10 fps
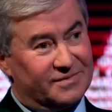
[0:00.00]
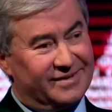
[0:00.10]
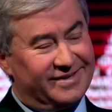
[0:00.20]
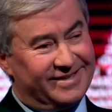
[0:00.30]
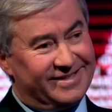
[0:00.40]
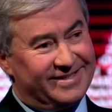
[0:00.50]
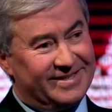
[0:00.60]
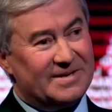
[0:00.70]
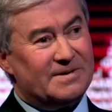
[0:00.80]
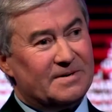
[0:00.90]
not going to listen to
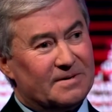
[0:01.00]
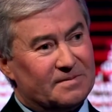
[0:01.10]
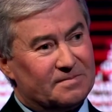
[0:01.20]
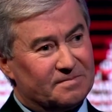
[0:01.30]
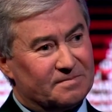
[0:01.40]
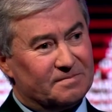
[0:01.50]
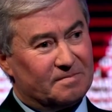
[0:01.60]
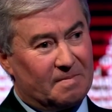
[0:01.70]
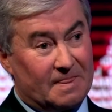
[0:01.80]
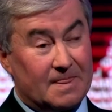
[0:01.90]
the UK
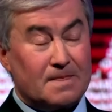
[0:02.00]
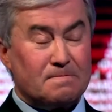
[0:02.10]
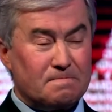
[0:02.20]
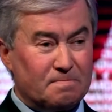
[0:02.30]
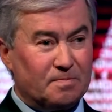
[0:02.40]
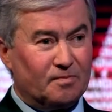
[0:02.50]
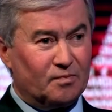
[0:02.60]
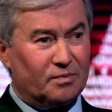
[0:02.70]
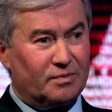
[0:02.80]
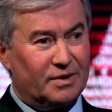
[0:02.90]
ambassador in Washington because he thinks
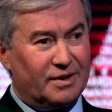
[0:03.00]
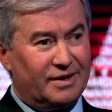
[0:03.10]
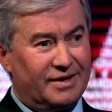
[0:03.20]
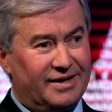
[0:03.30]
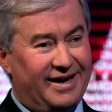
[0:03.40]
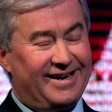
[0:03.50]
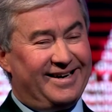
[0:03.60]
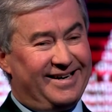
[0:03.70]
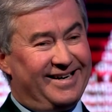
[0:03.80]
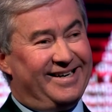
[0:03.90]
Nigel Farage should be
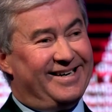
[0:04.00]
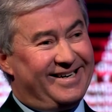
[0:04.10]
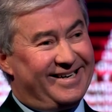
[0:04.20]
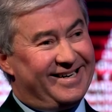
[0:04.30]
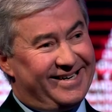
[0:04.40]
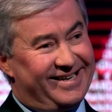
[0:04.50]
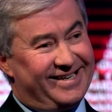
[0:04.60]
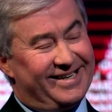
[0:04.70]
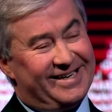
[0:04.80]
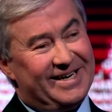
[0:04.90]
the UK ambassador in
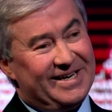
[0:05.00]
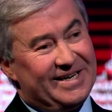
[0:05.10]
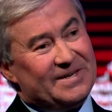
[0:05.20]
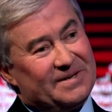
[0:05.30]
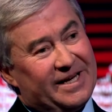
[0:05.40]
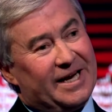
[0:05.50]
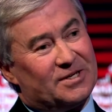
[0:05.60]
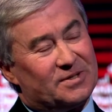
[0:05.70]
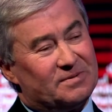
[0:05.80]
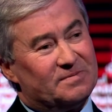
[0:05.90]
Washington. I mean, I'm not
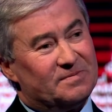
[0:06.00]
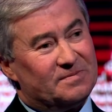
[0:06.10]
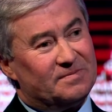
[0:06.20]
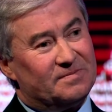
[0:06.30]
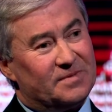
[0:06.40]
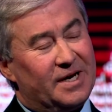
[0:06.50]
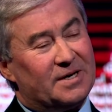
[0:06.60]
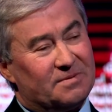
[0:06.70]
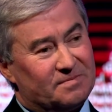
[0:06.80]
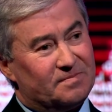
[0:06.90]
making a flippant point, I'm
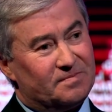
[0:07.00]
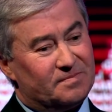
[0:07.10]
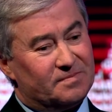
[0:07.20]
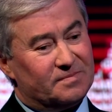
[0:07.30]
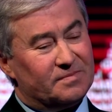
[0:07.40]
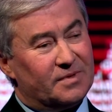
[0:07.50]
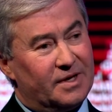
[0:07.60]
making a serious point.